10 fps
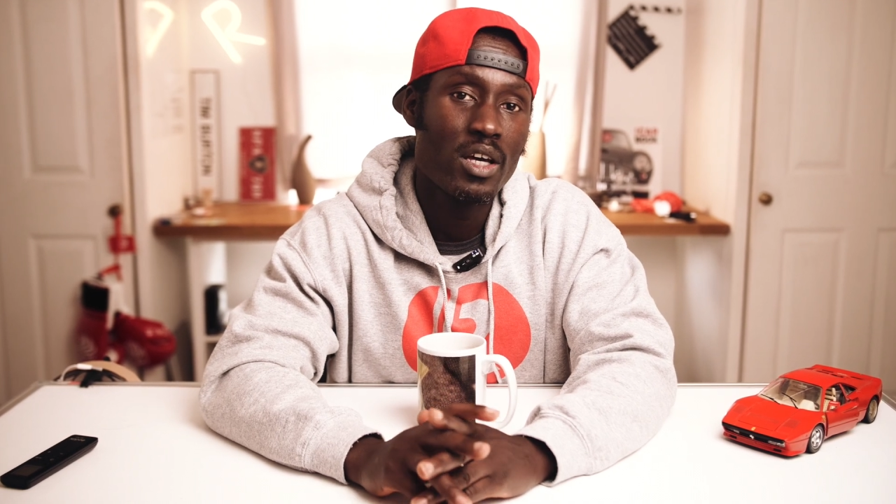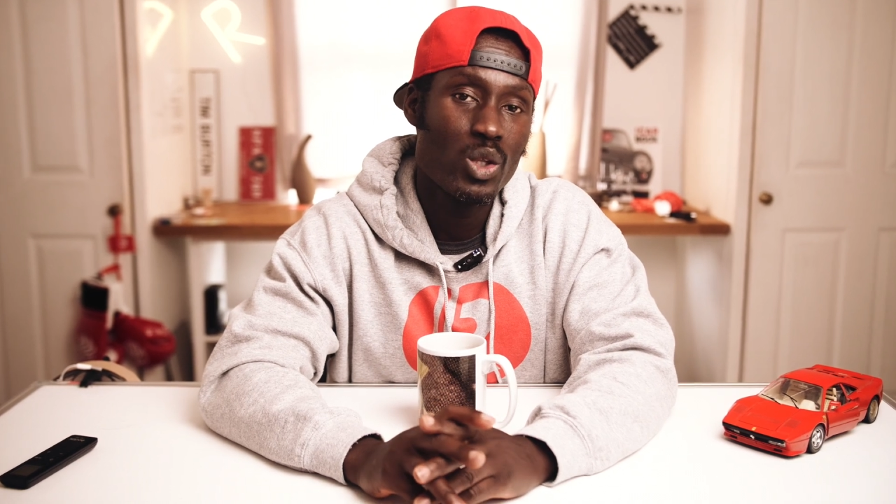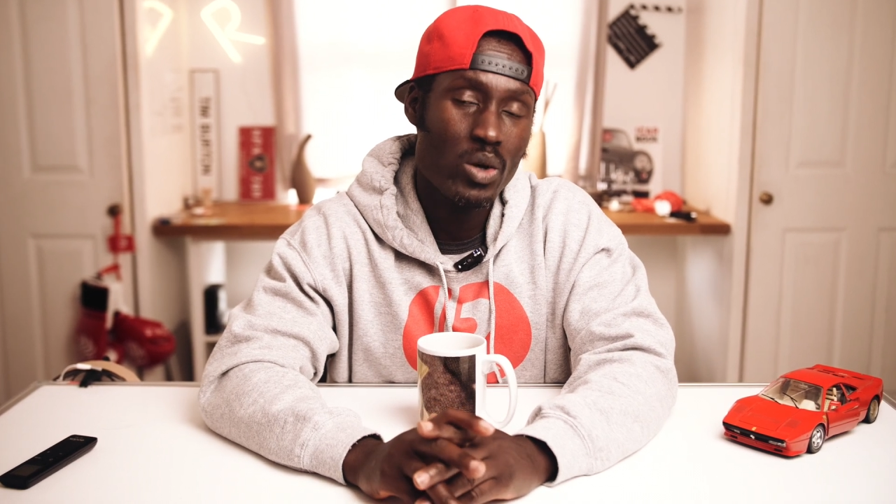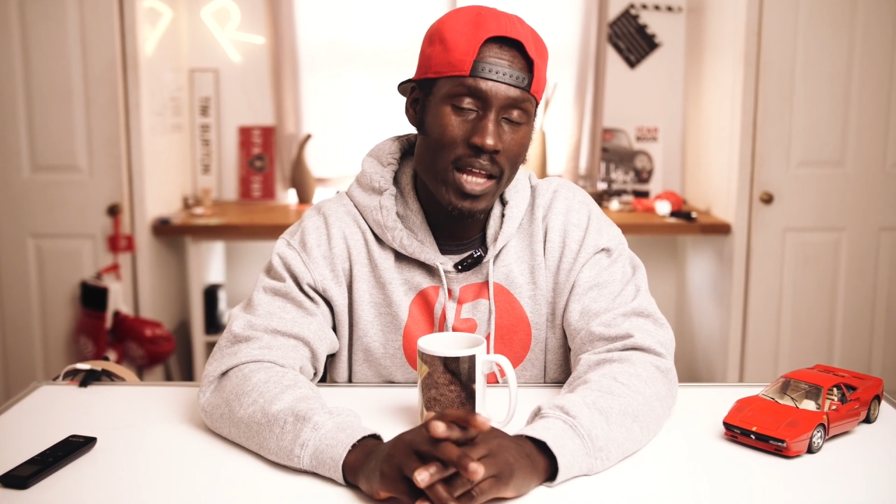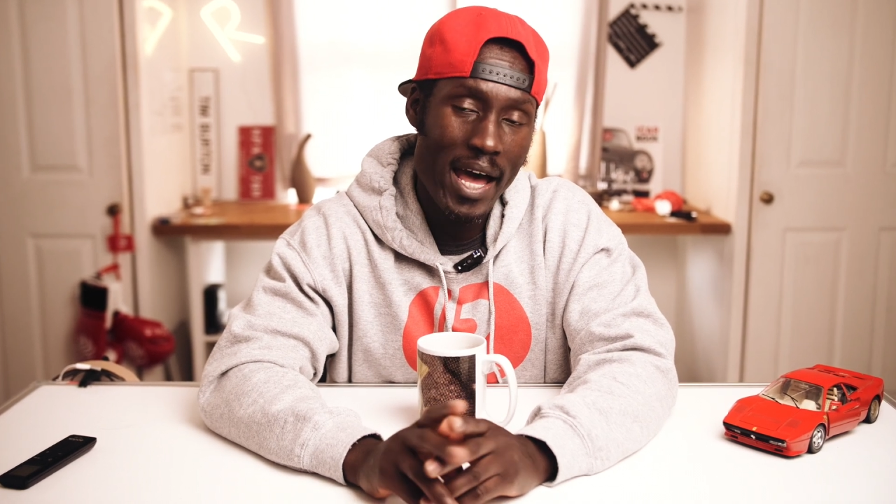
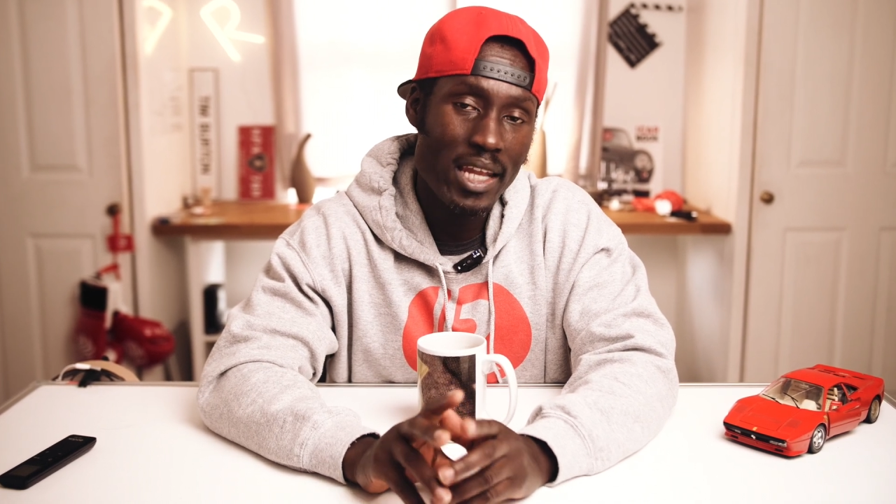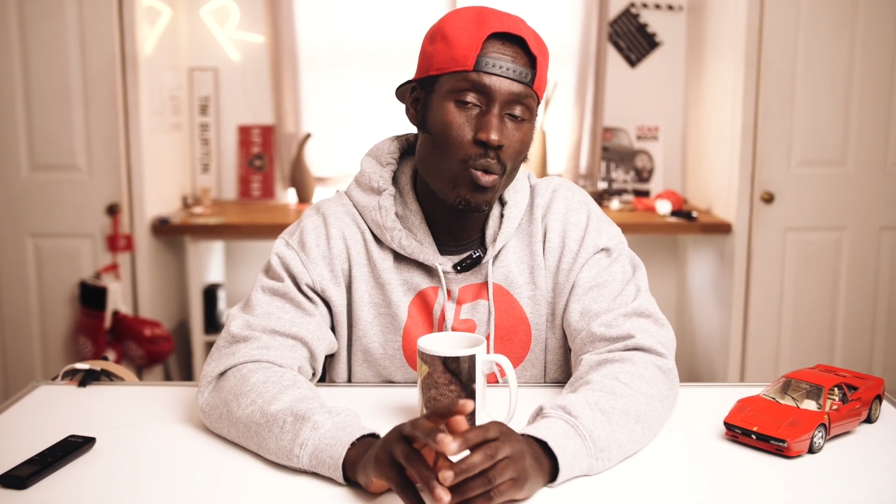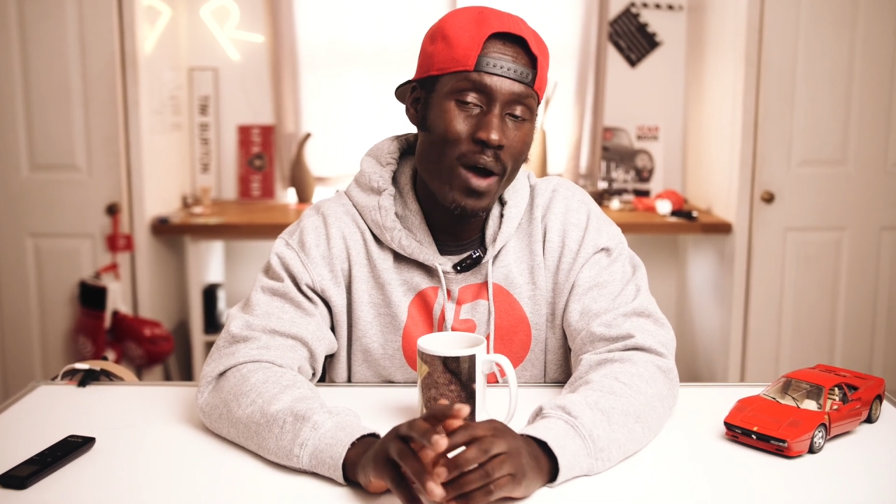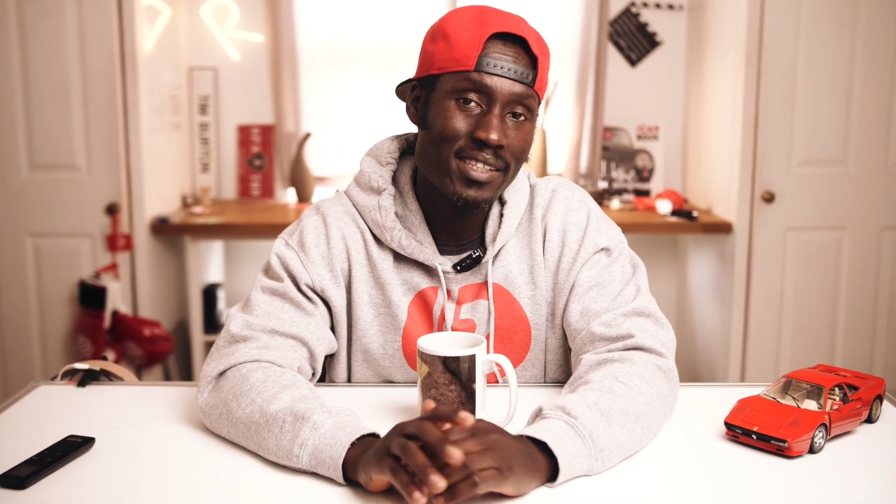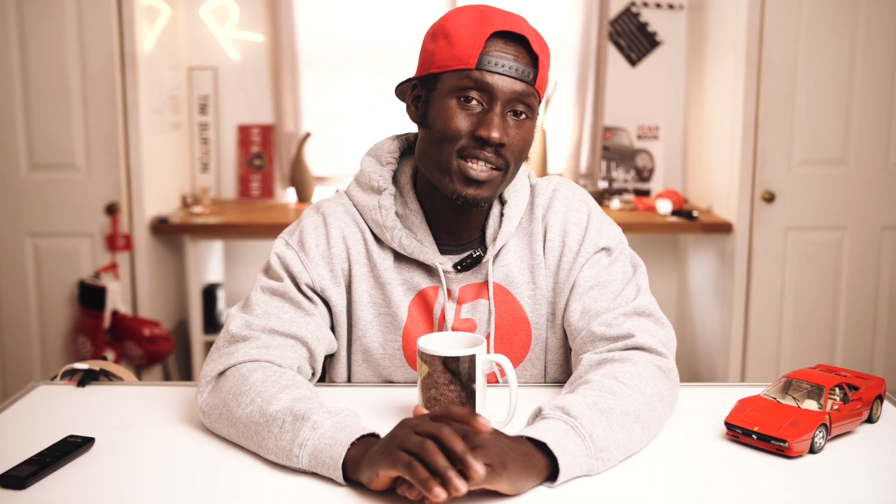you can add a
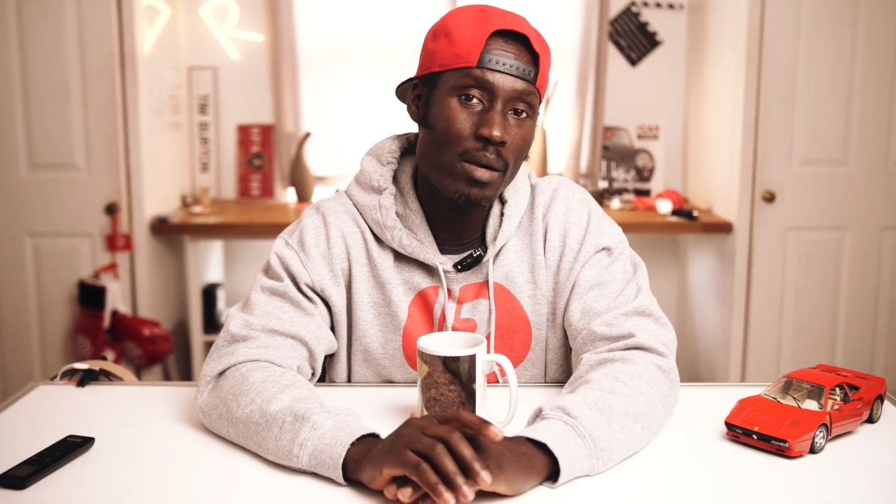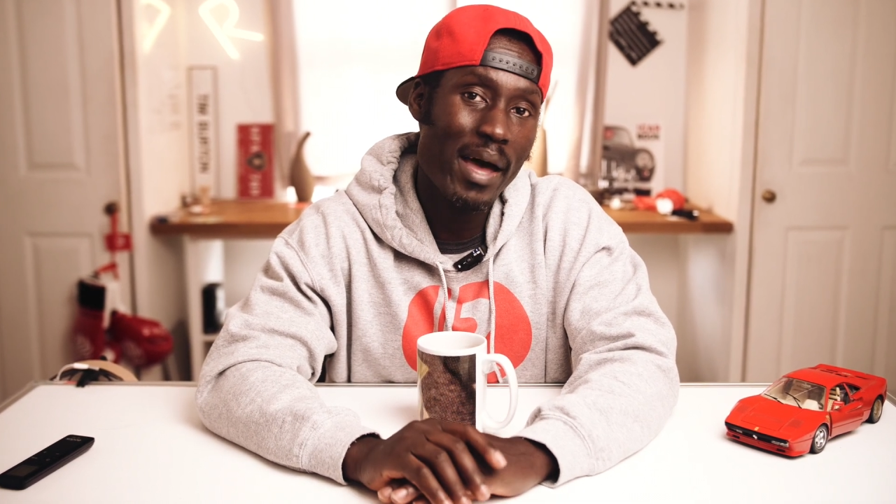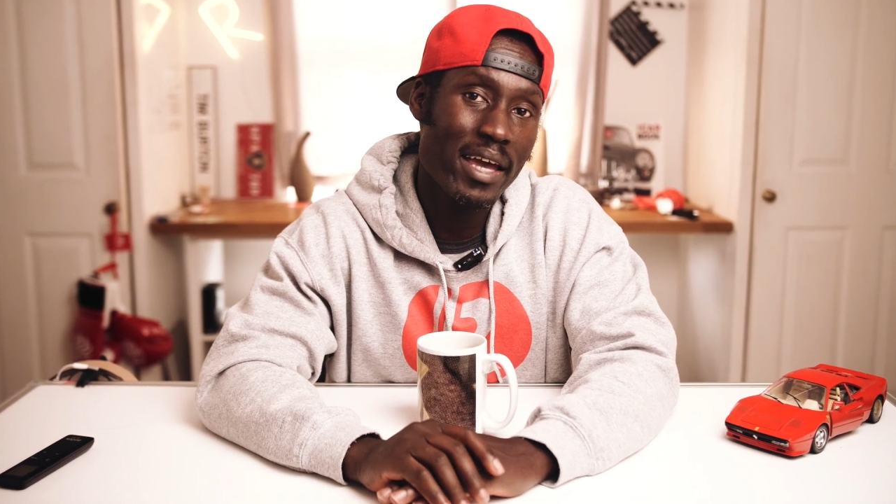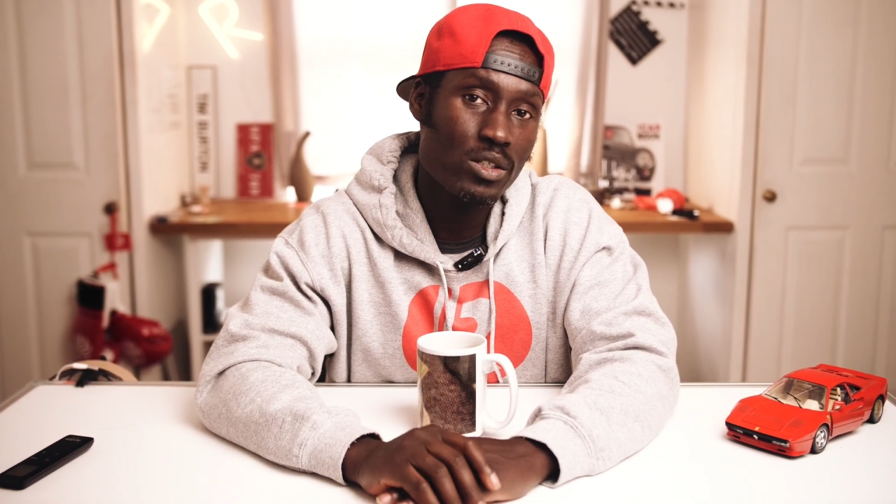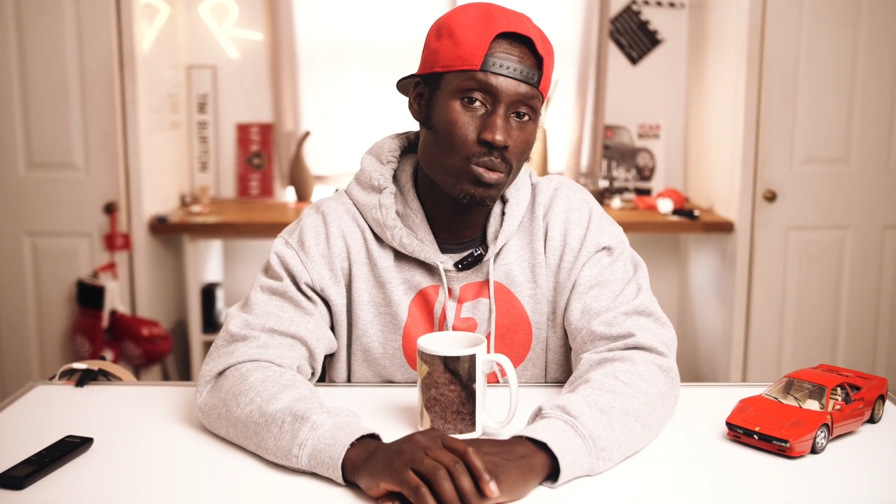YSEC
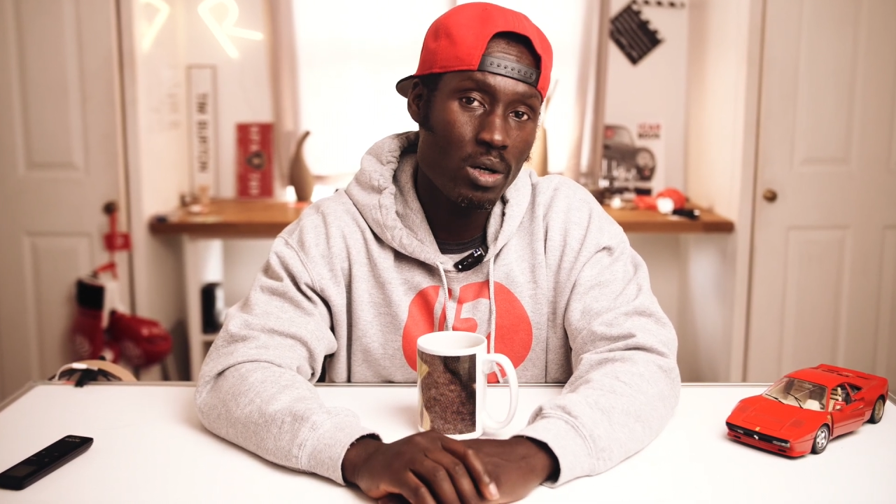pack as